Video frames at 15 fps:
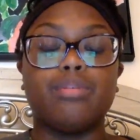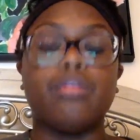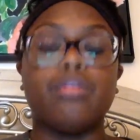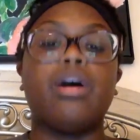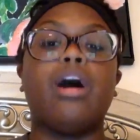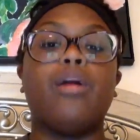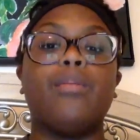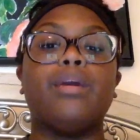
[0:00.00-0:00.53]

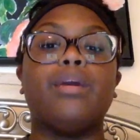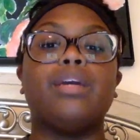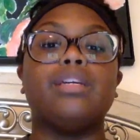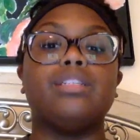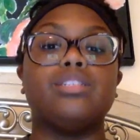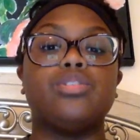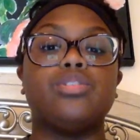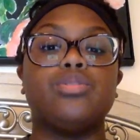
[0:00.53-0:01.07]

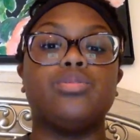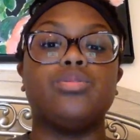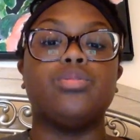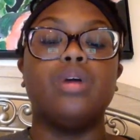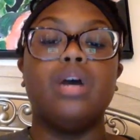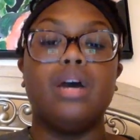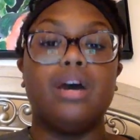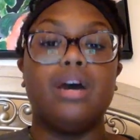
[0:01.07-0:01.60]
helping to
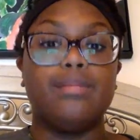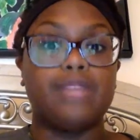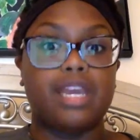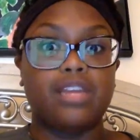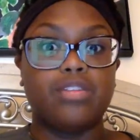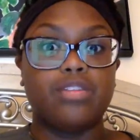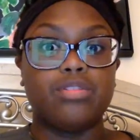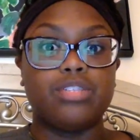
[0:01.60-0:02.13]

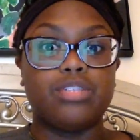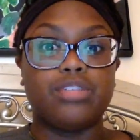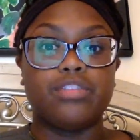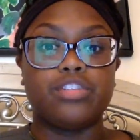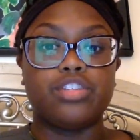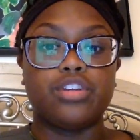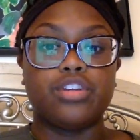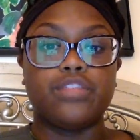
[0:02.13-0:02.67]
obtain those
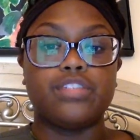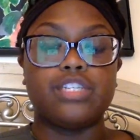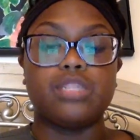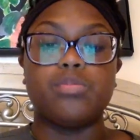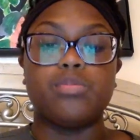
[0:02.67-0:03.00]
different services.